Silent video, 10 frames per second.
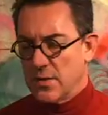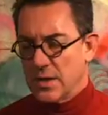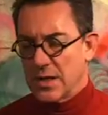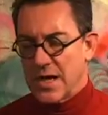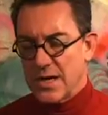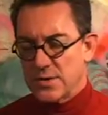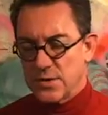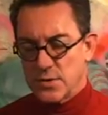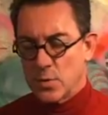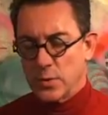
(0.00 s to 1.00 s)
the glass
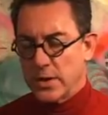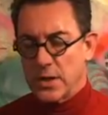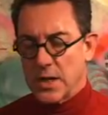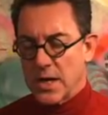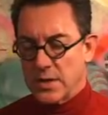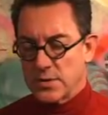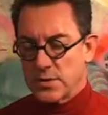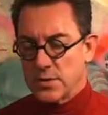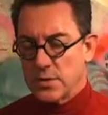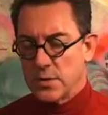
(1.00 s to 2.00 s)
is only
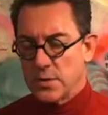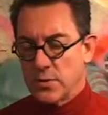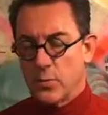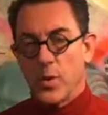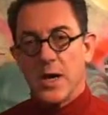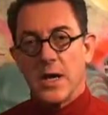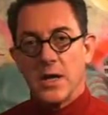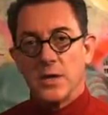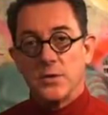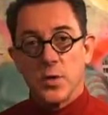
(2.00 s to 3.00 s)
glass, the
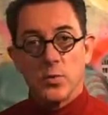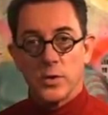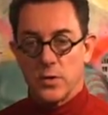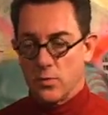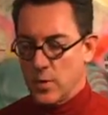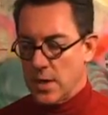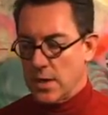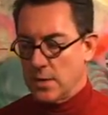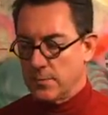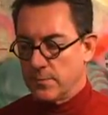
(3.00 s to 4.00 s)
rain is only the
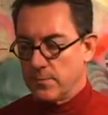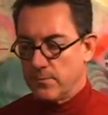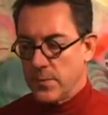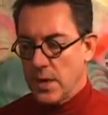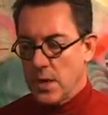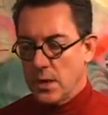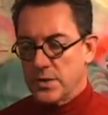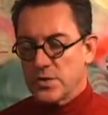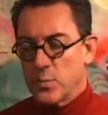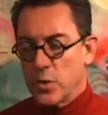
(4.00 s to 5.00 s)
rain.
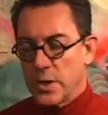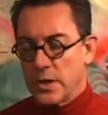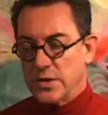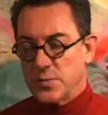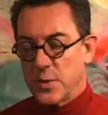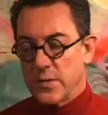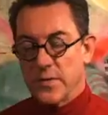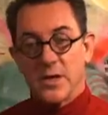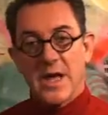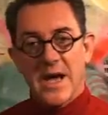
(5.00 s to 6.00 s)
This morning is but
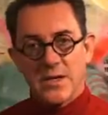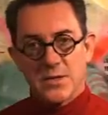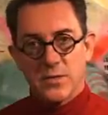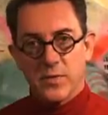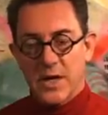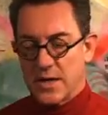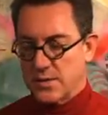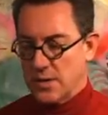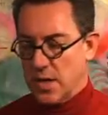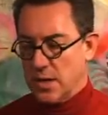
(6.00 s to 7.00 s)
the last of
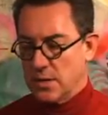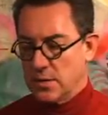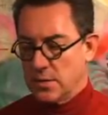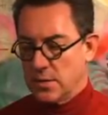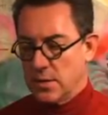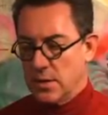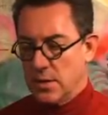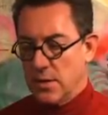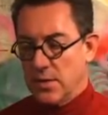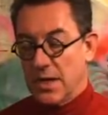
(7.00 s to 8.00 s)
last night.
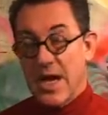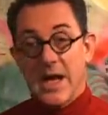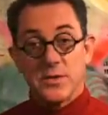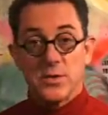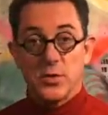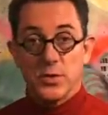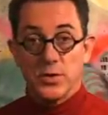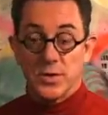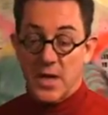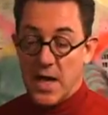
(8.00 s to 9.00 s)
The cats are
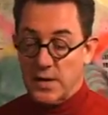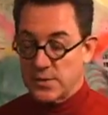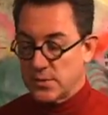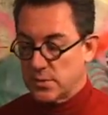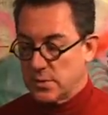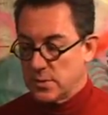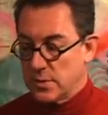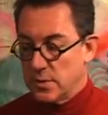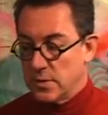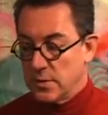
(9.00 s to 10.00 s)
just cats.
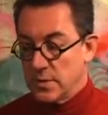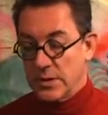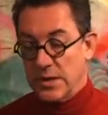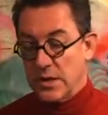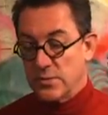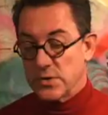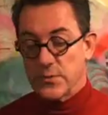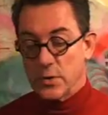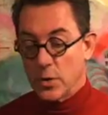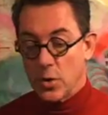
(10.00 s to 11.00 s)
The leaves
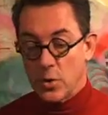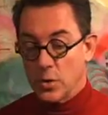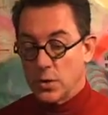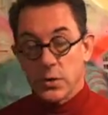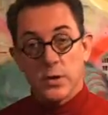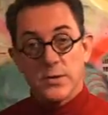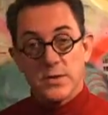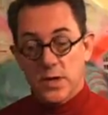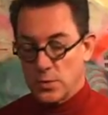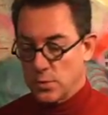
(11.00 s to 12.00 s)
of the laurel look as
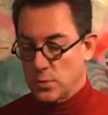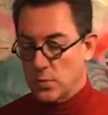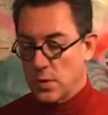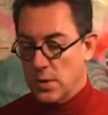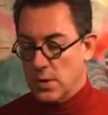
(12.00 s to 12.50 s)
they do,